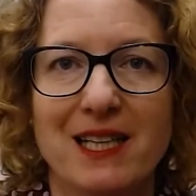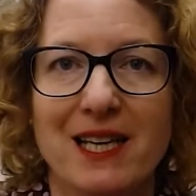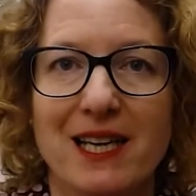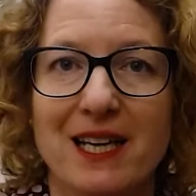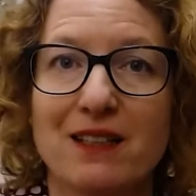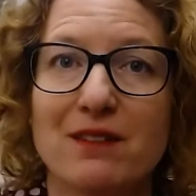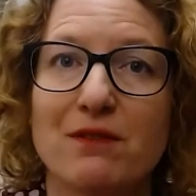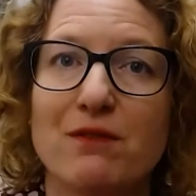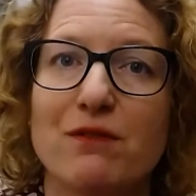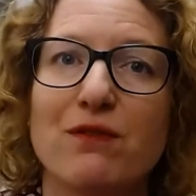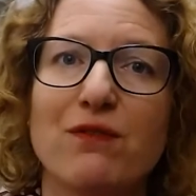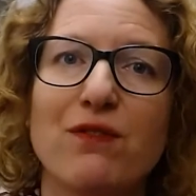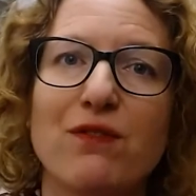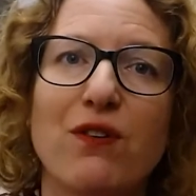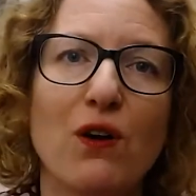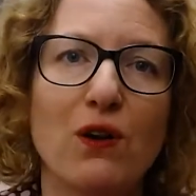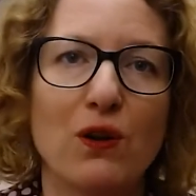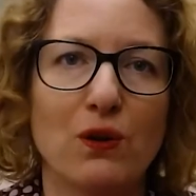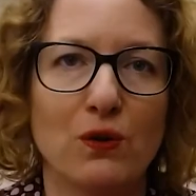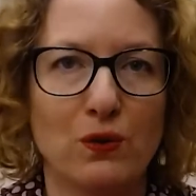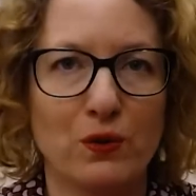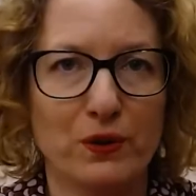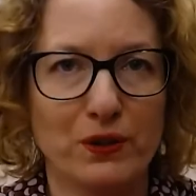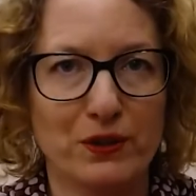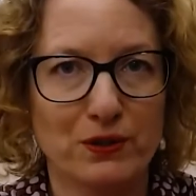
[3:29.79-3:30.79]
can
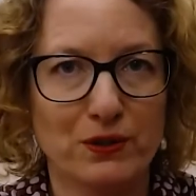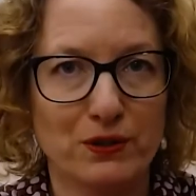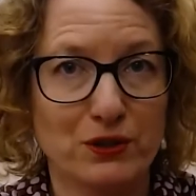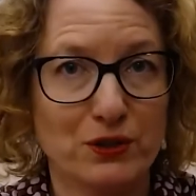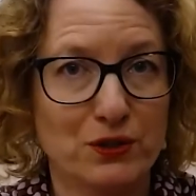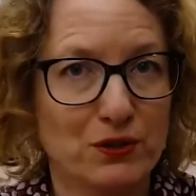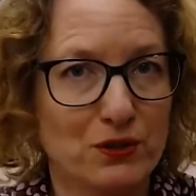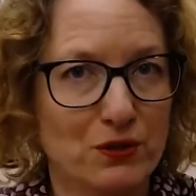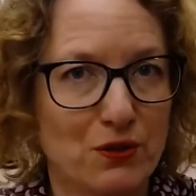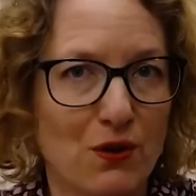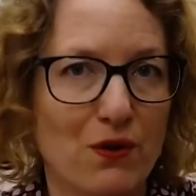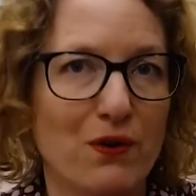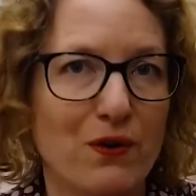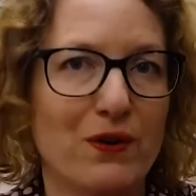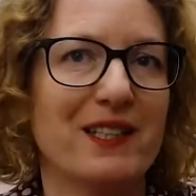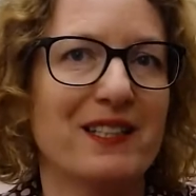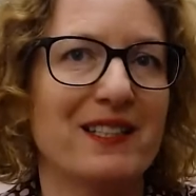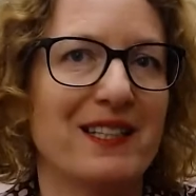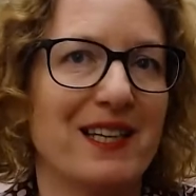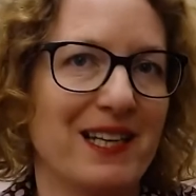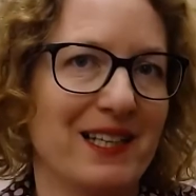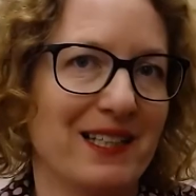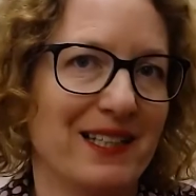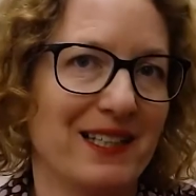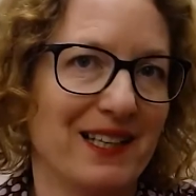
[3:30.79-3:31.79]
follow your
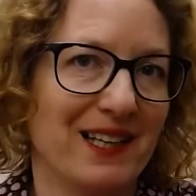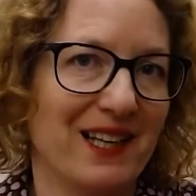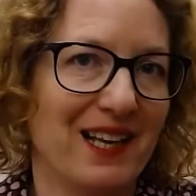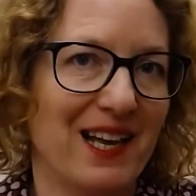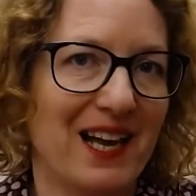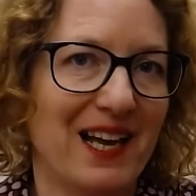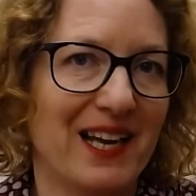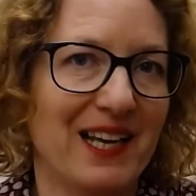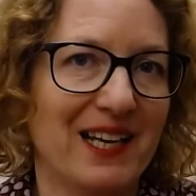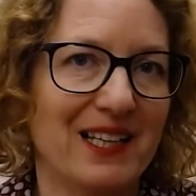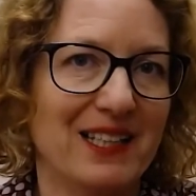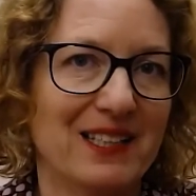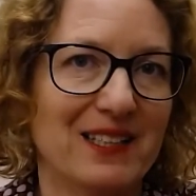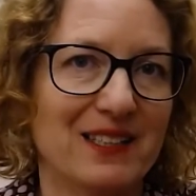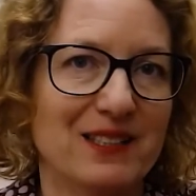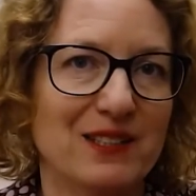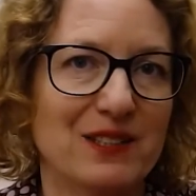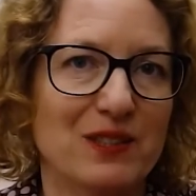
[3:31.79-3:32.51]
storytelling line.